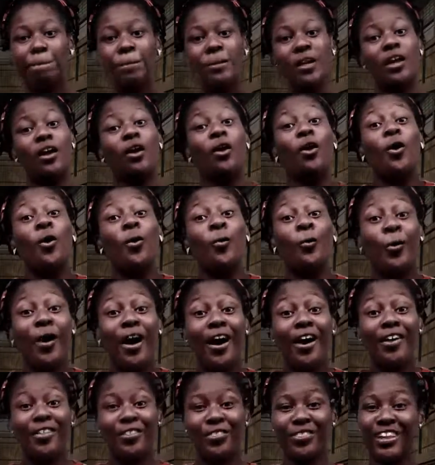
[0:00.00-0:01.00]
Well,
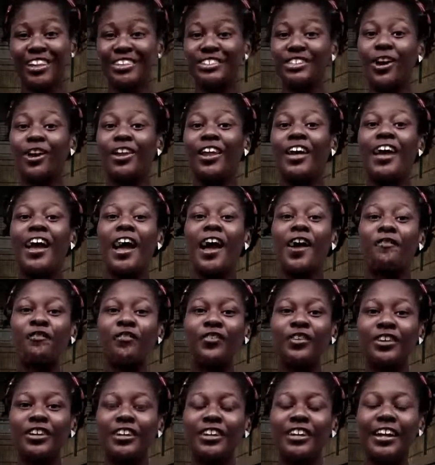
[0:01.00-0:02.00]
that's all I have for you
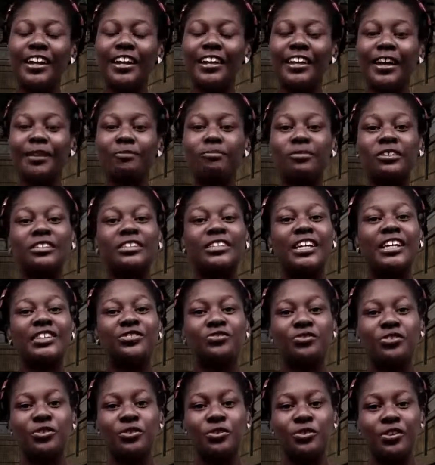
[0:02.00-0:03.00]
today, gamers. Thanks for
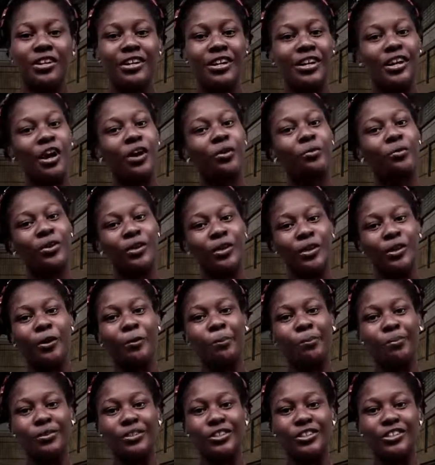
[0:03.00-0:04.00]
tuning in. I really
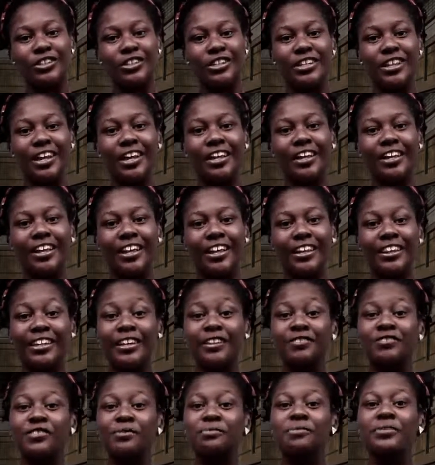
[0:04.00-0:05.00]
appreciate it. Leave some
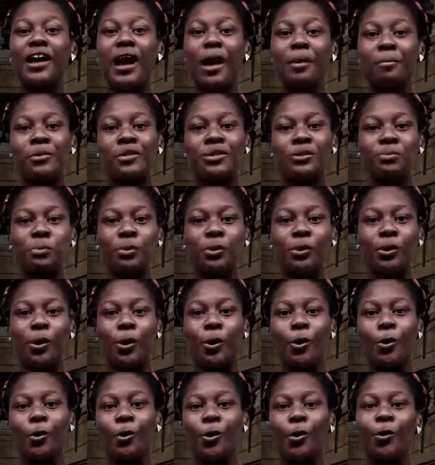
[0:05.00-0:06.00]
comments below. Go
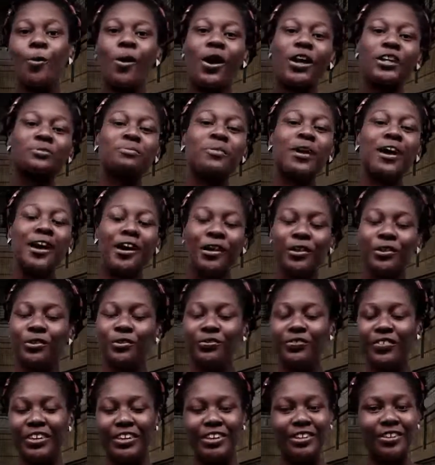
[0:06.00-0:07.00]
watch my other
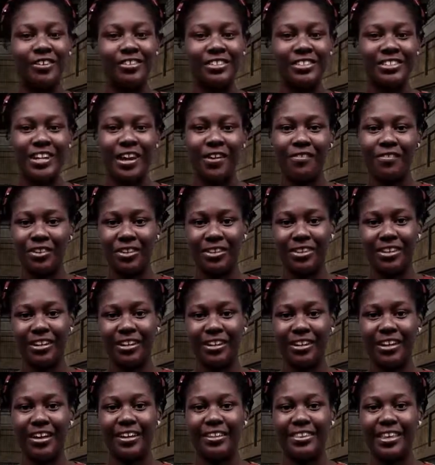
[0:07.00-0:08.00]
videos and everything like
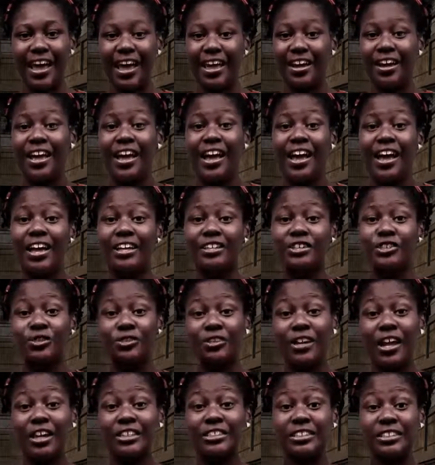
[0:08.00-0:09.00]
that. Until next
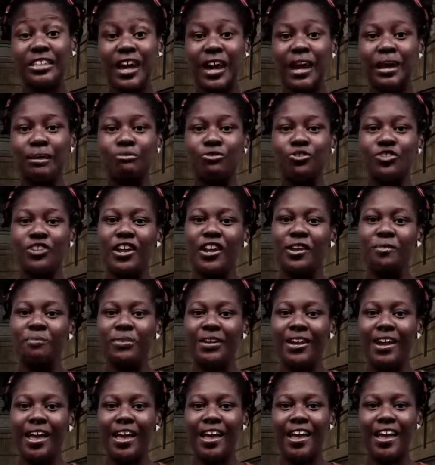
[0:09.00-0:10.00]
time, Janae Benet
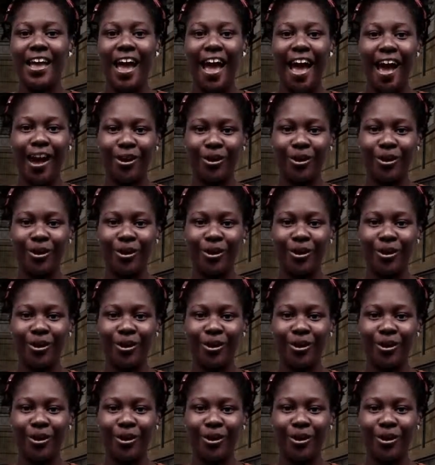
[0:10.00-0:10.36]
out.